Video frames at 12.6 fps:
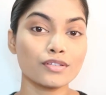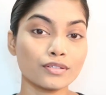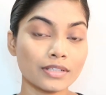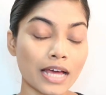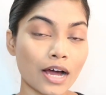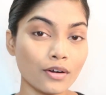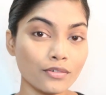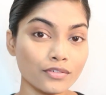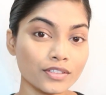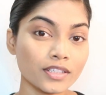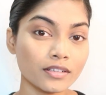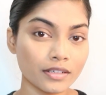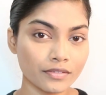So now
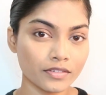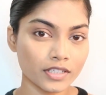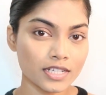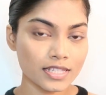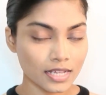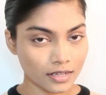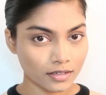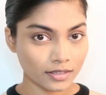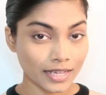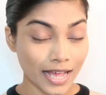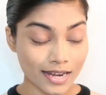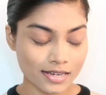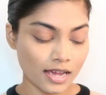for the reverse
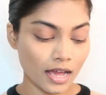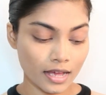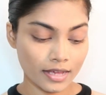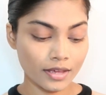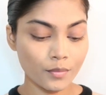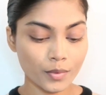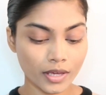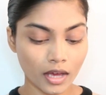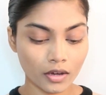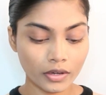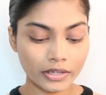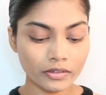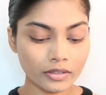cat eye, we
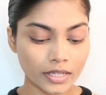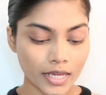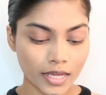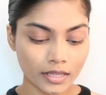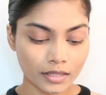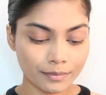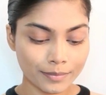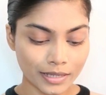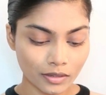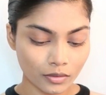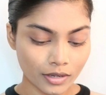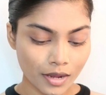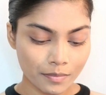are going to take the
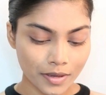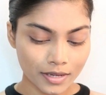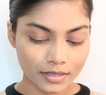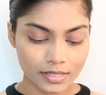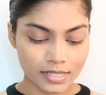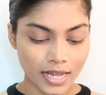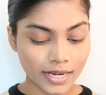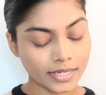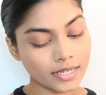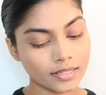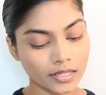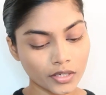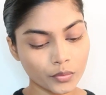Bellora Paris
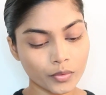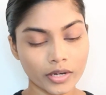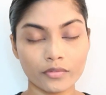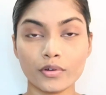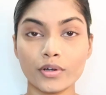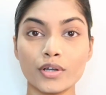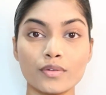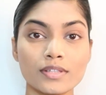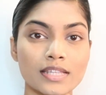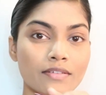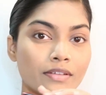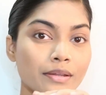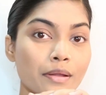Identity
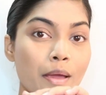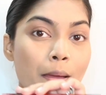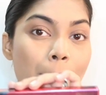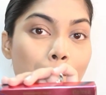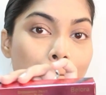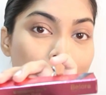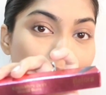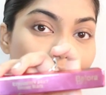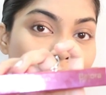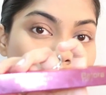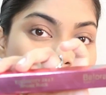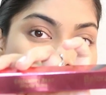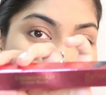24x7
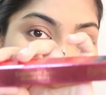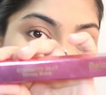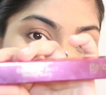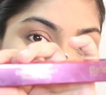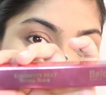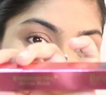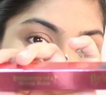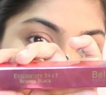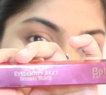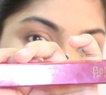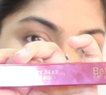black liner.